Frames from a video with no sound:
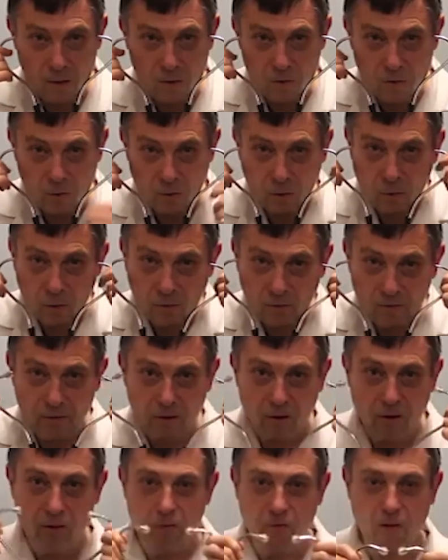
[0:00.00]
So
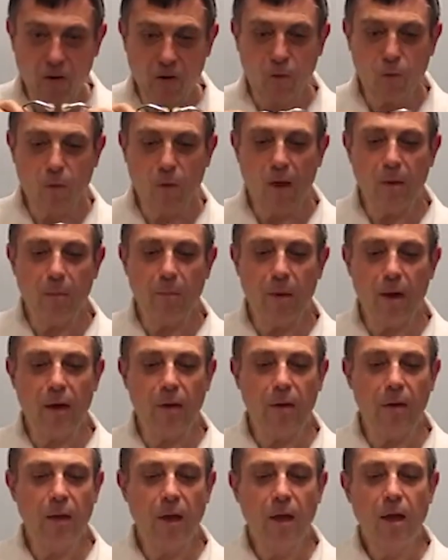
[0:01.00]
very, very well
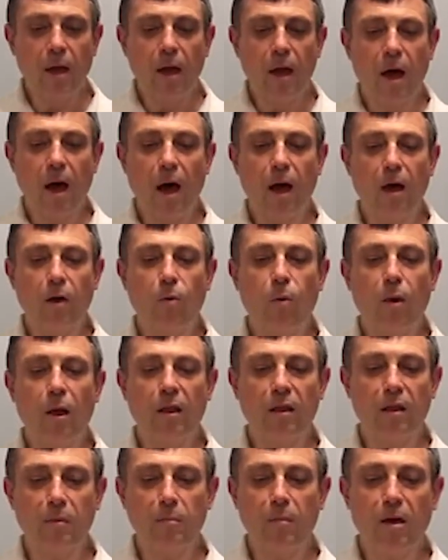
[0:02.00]
made, high
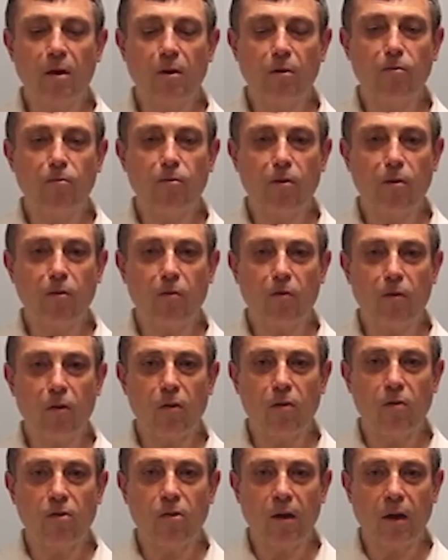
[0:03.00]
quality metal, very,
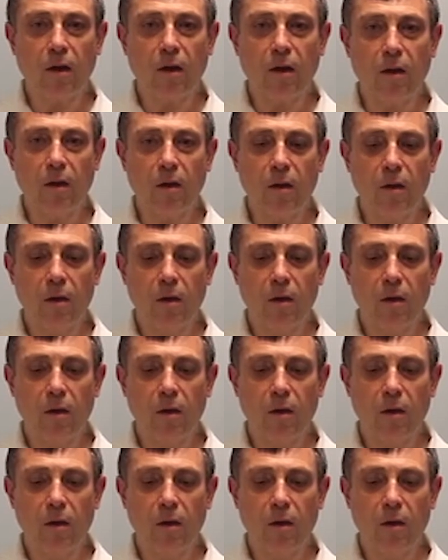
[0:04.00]
very thick.